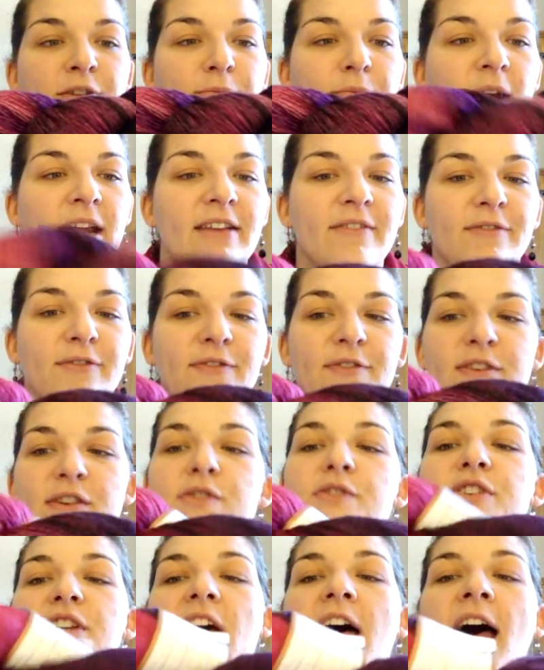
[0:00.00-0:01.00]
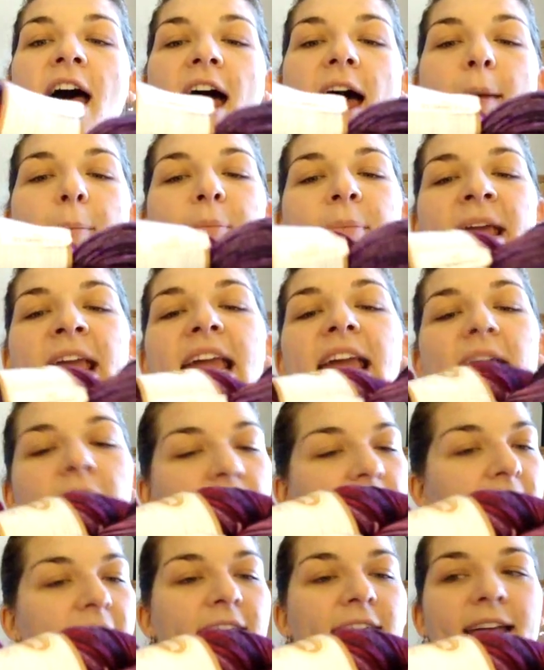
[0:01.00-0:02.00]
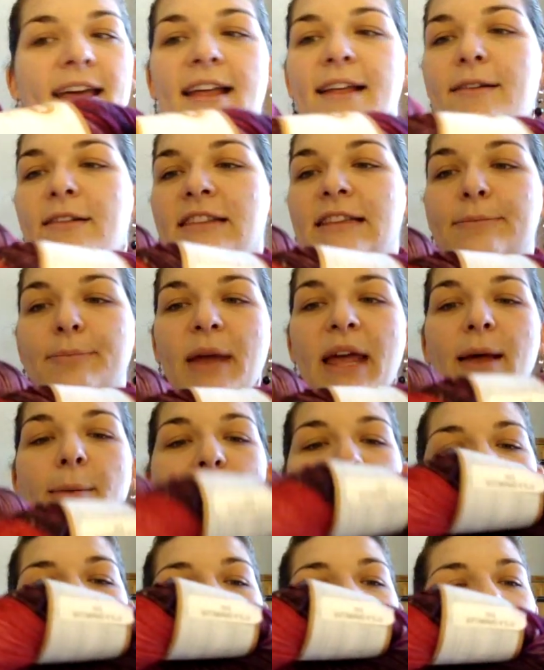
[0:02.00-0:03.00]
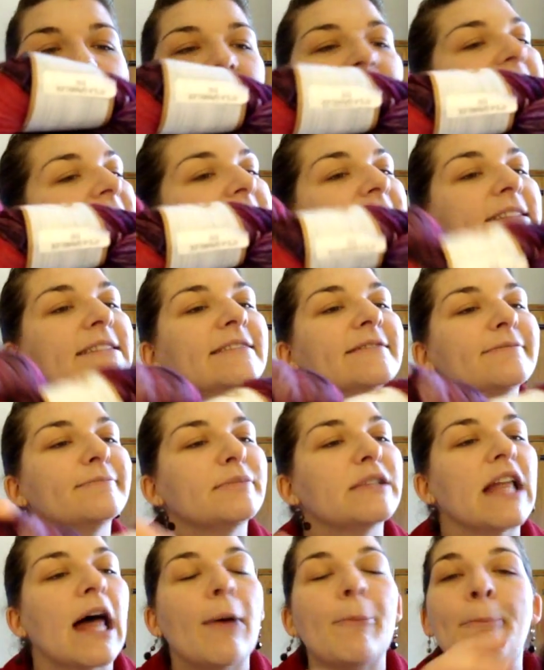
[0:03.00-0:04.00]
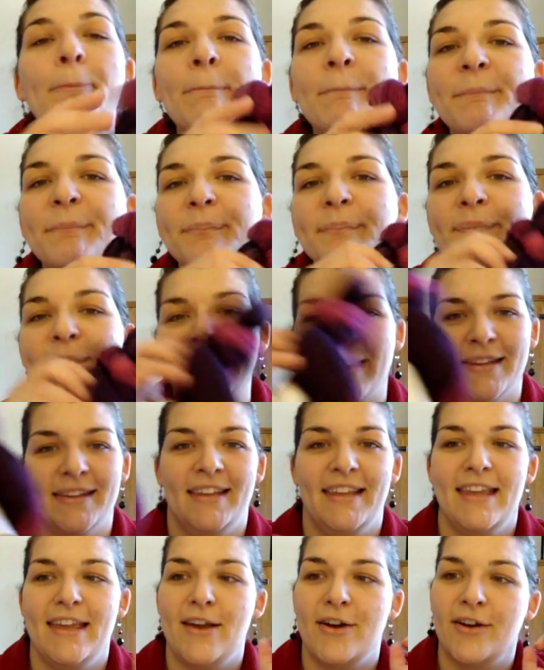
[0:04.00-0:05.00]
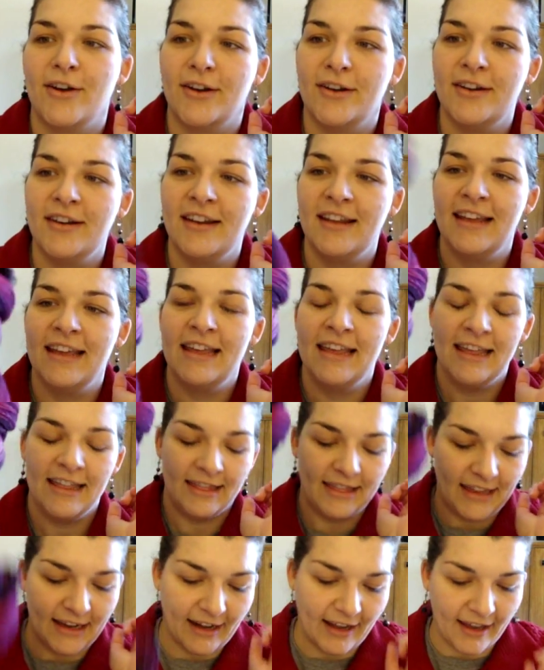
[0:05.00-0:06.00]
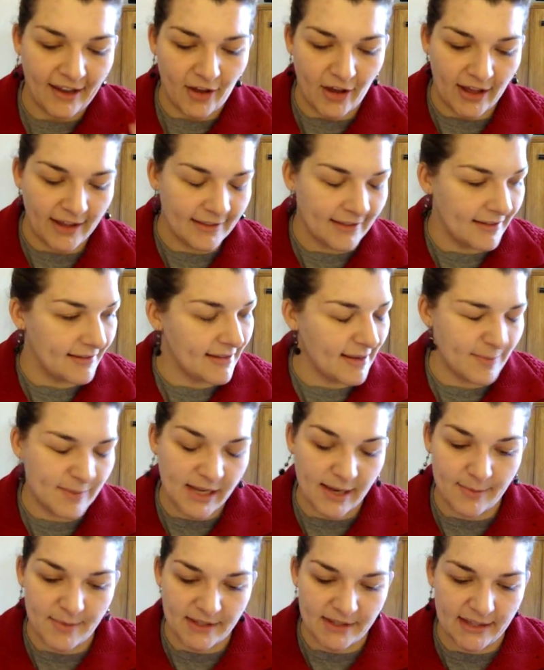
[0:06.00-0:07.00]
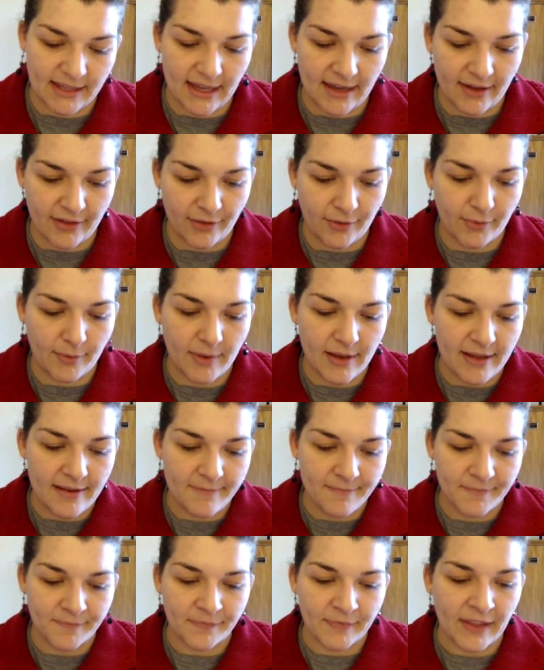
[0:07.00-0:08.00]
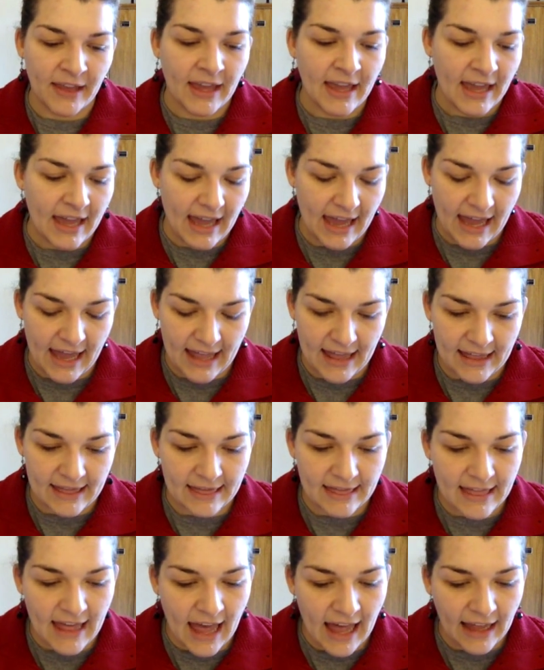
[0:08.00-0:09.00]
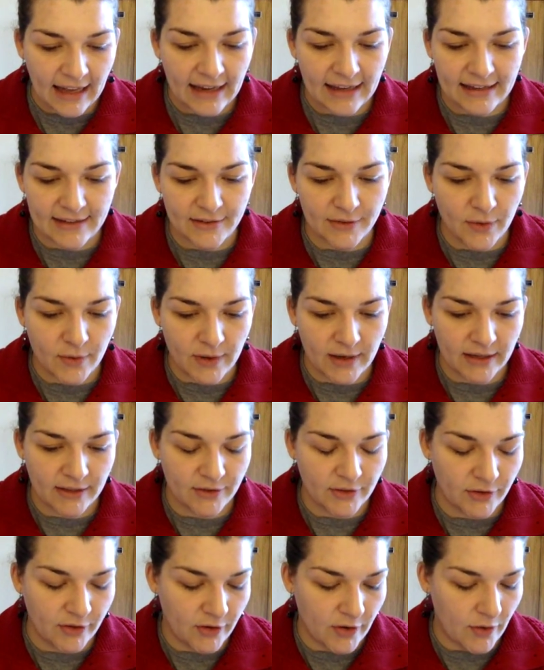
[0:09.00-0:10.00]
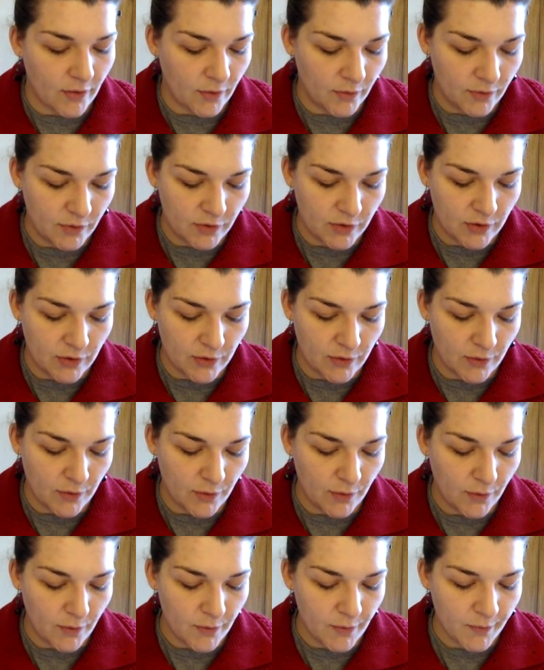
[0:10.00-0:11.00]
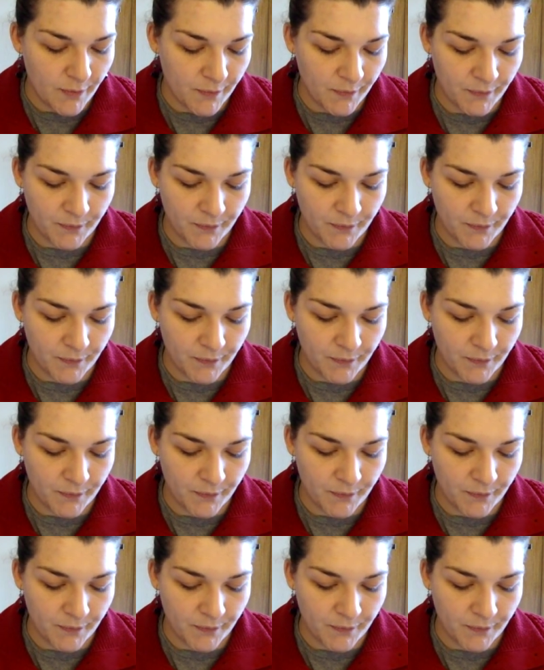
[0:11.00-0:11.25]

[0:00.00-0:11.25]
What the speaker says: fuchsia hot pink, pale pink plum yarn that I got at the same time as the other one. And that is going to go to